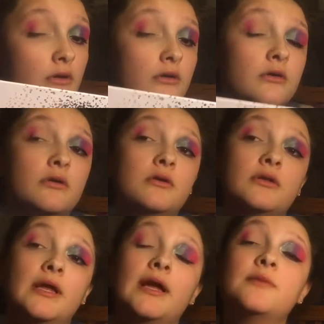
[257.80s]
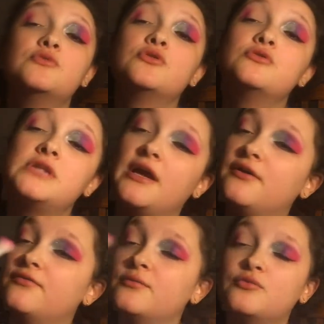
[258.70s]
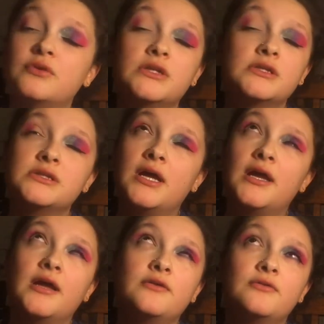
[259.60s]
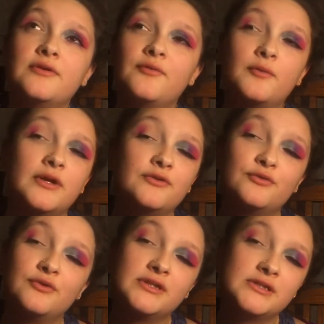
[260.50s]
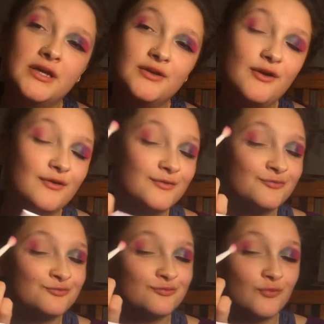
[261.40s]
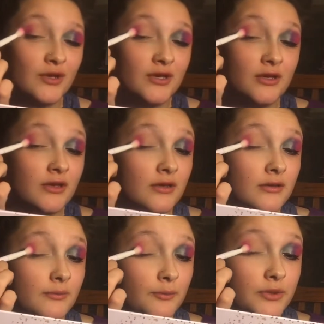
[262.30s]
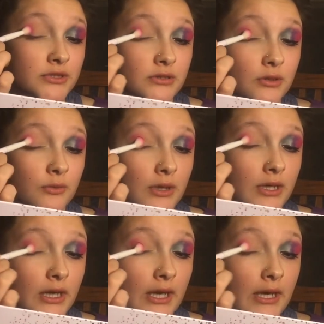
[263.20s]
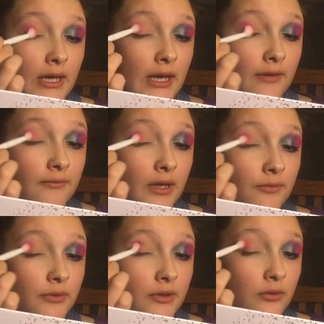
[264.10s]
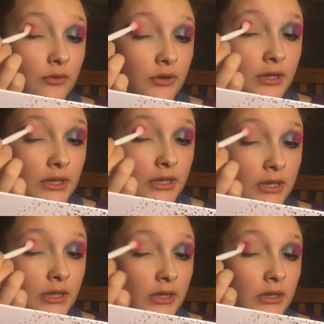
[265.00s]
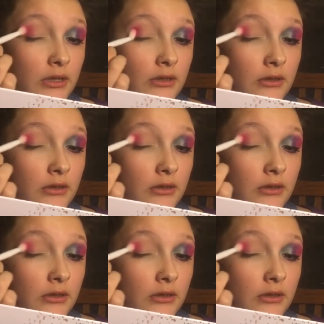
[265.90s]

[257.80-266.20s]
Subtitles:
Oh, like, I'm so tired from doing this. I don't even want to do this eye, y'all. But you know what? I have not recorded